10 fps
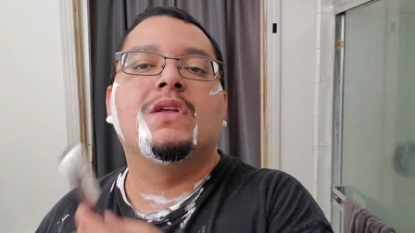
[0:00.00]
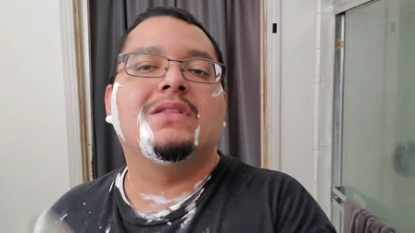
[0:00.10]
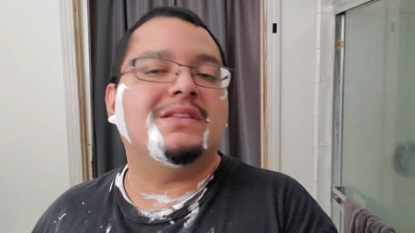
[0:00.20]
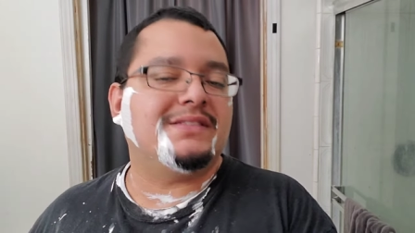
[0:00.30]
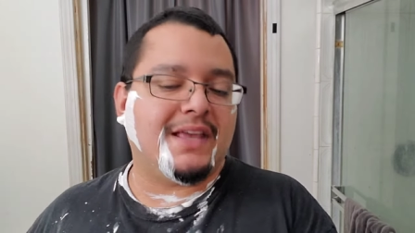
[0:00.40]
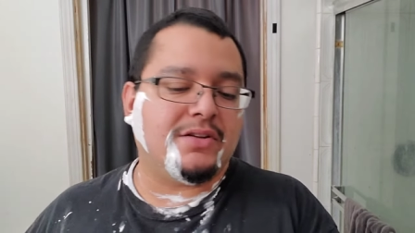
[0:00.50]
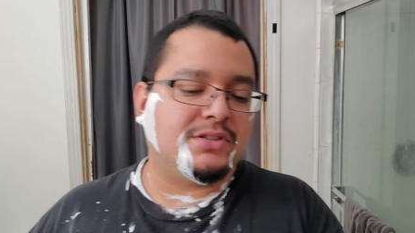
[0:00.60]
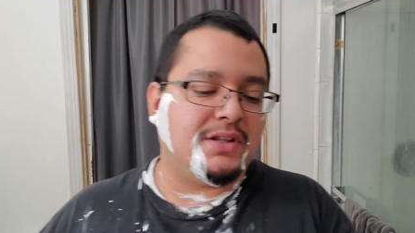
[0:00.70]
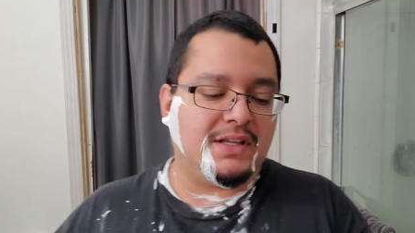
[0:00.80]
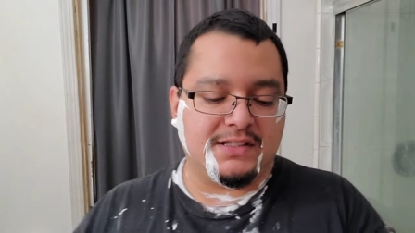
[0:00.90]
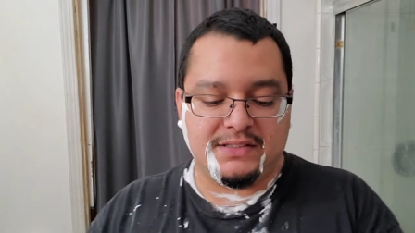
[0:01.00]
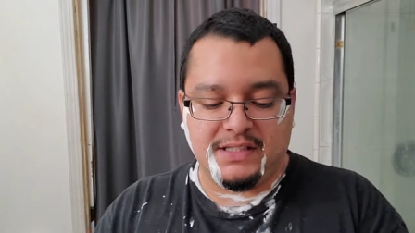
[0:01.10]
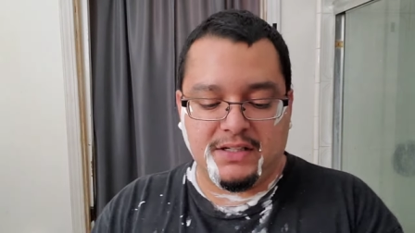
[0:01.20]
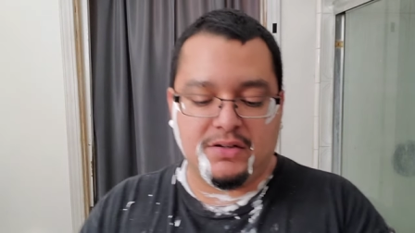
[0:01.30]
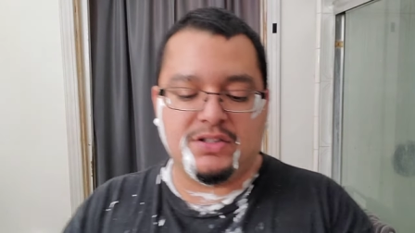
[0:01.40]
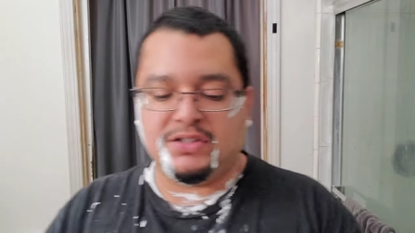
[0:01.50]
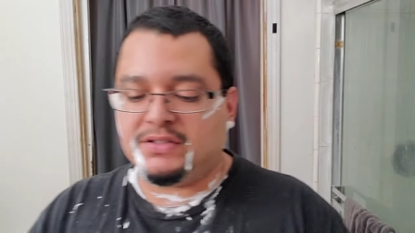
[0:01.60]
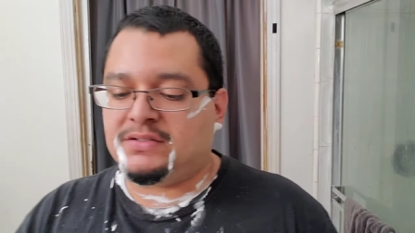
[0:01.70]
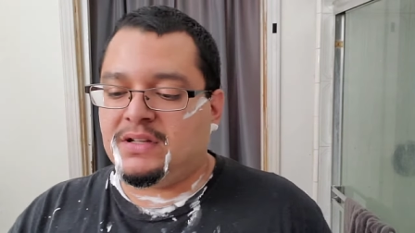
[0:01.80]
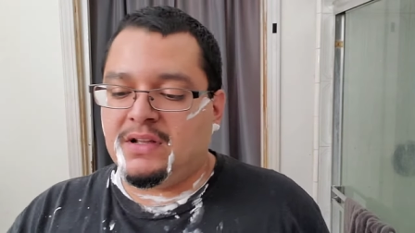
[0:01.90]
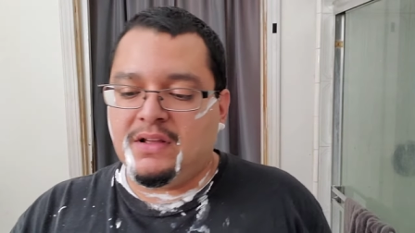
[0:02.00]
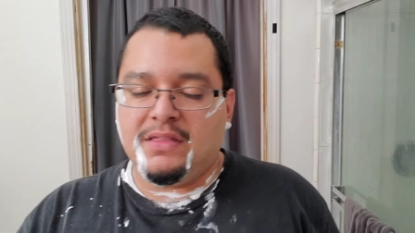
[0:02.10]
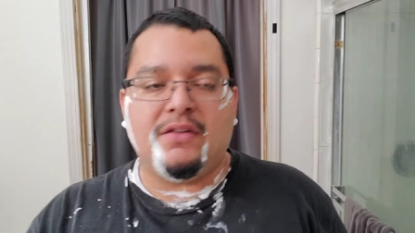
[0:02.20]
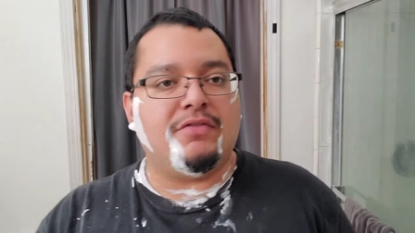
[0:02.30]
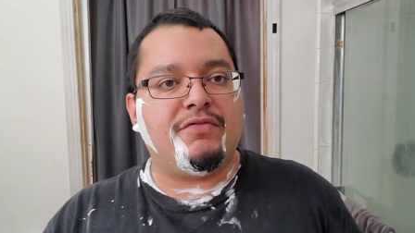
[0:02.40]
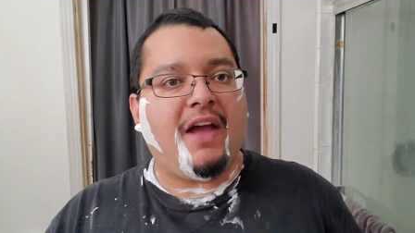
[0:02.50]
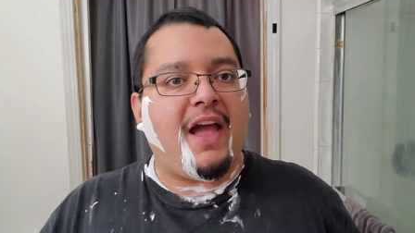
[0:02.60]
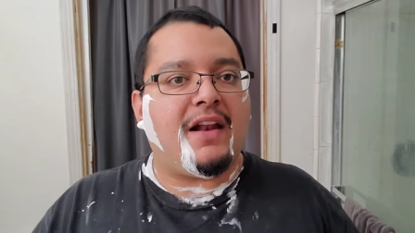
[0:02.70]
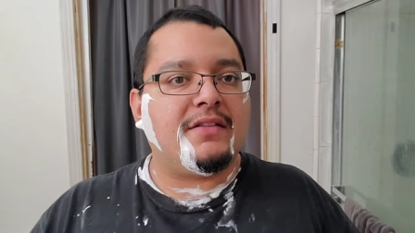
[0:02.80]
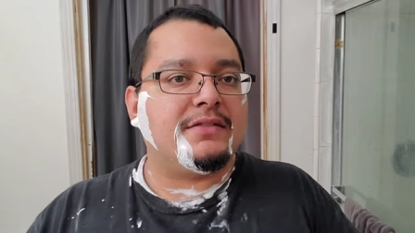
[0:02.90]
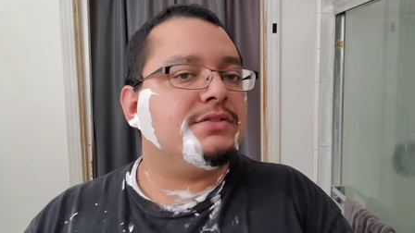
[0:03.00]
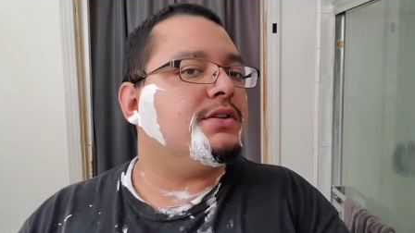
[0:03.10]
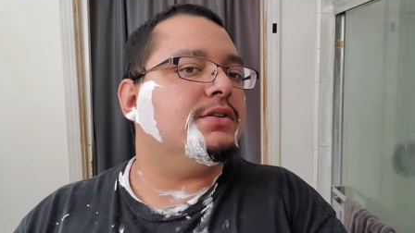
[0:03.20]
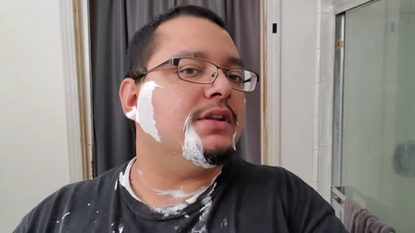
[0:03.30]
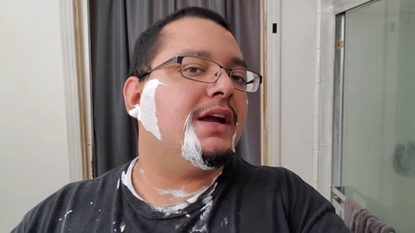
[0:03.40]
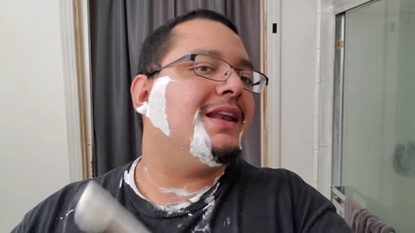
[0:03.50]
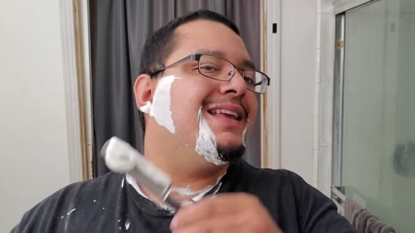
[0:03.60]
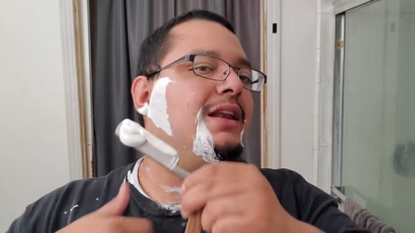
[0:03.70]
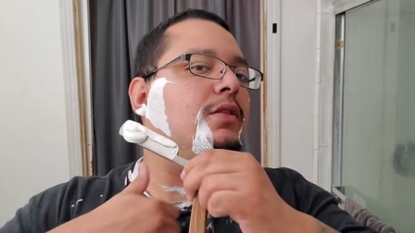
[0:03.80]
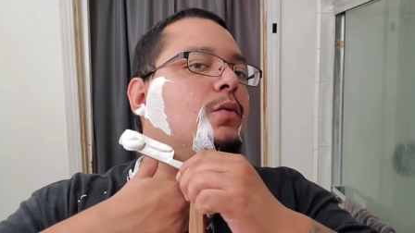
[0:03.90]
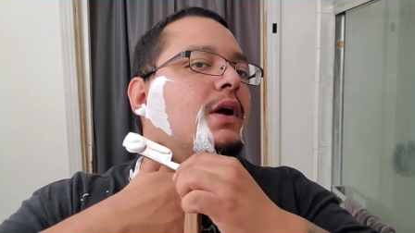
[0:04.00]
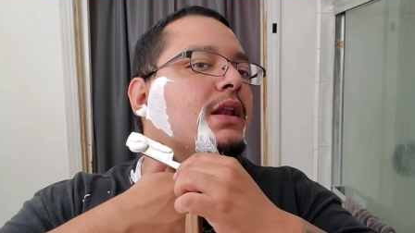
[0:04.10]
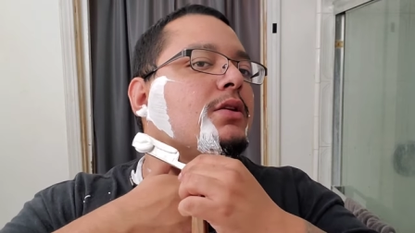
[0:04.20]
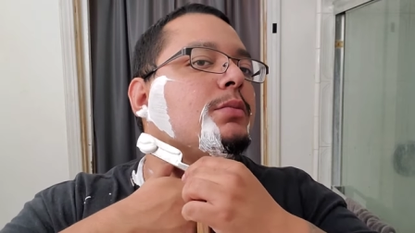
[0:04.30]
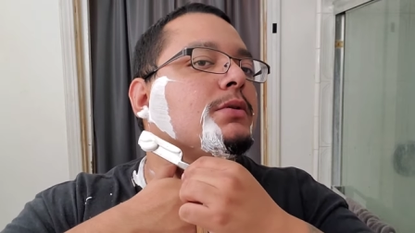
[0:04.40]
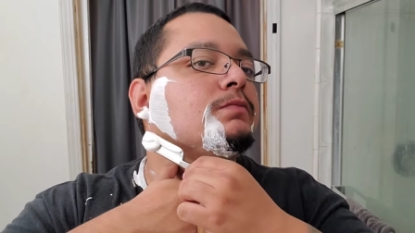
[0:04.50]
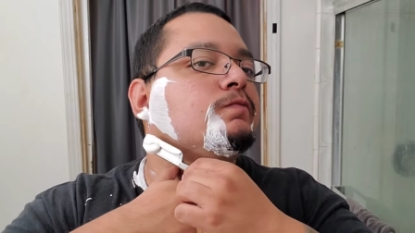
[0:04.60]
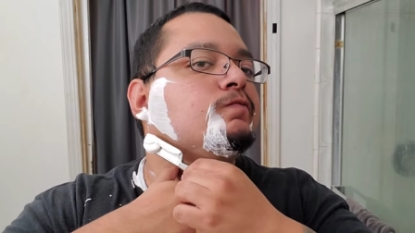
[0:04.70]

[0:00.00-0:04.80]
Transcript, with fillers: The scales on the ensina are just, they're fat, so they kind of get in the way a little bit.